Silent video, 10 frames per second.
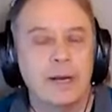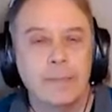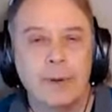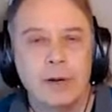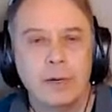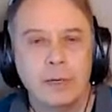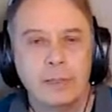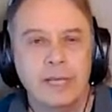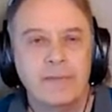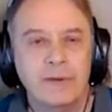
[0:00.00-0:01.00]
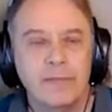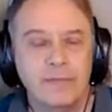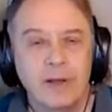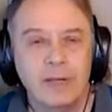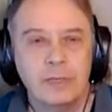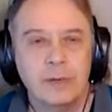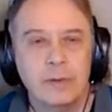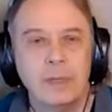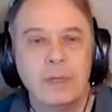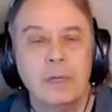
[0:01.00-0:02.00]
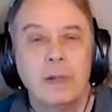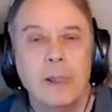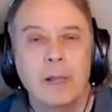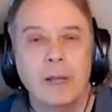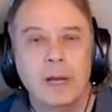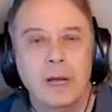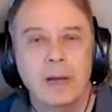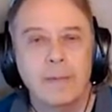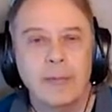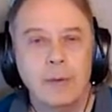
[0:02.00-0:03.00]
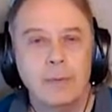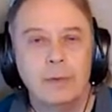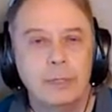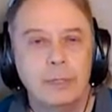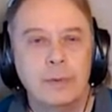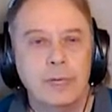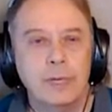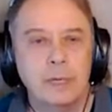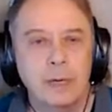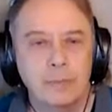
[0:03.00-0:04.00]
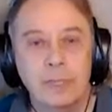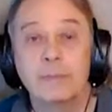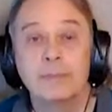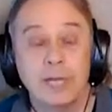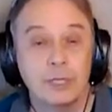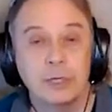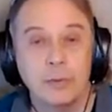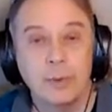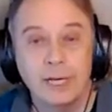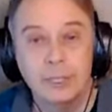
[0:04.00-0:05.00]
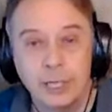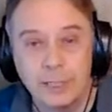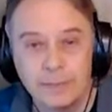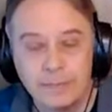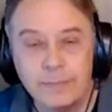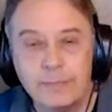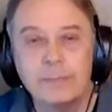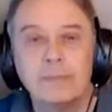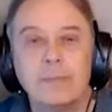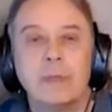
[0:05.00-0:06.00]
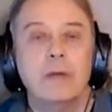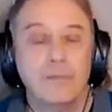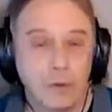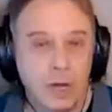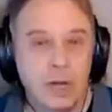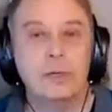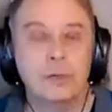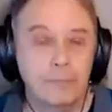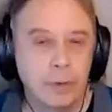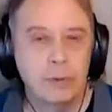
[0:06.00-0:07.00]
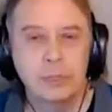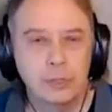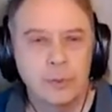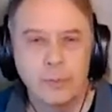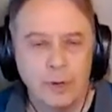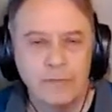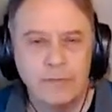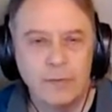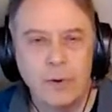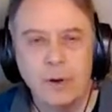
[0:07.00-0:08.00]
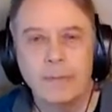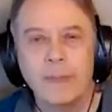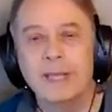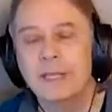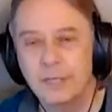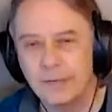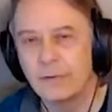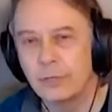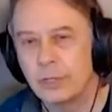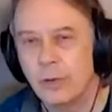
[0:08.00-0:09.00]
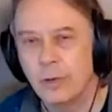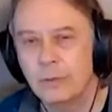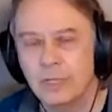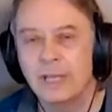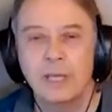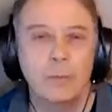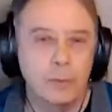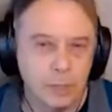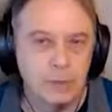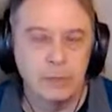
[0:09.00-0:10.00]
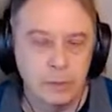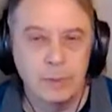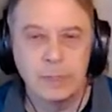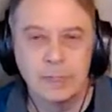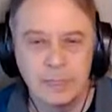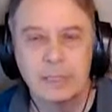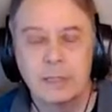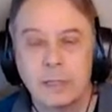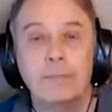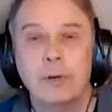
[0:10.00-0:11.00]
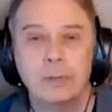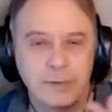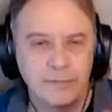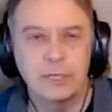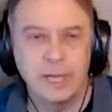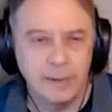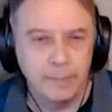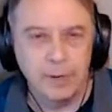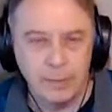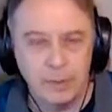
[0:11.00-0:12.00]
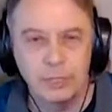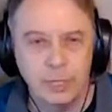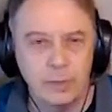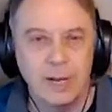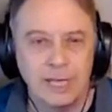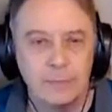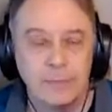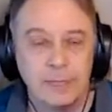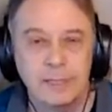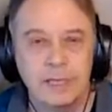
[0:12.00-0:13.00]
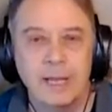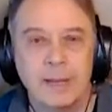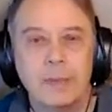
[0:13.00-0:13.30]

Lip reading: had a partner, David Alfonso, and we were doing rhythm section arranging for all the composers we worked for and the different shows. And then we were doing composing for Santa Barbara and General Hospital at the time.